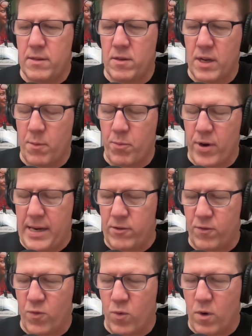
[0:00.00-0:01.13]
an appraisal
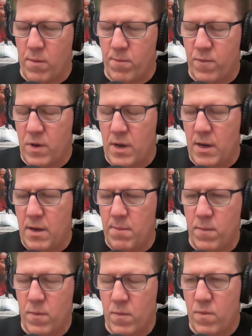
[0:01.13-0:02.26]
for
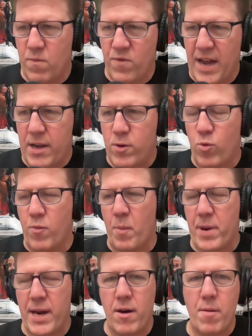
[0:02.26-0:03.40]
value or
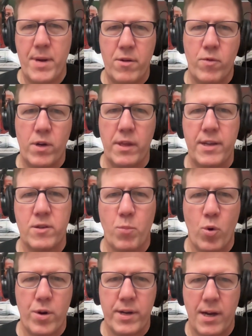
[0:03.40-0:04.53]
repair. I mean, it really is
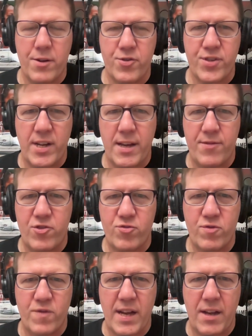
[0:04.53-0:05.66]
important to understand the
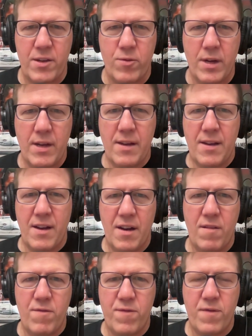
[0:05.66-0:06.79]
true value
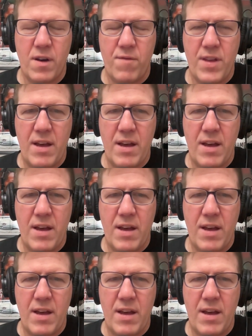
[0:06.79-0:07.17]
of that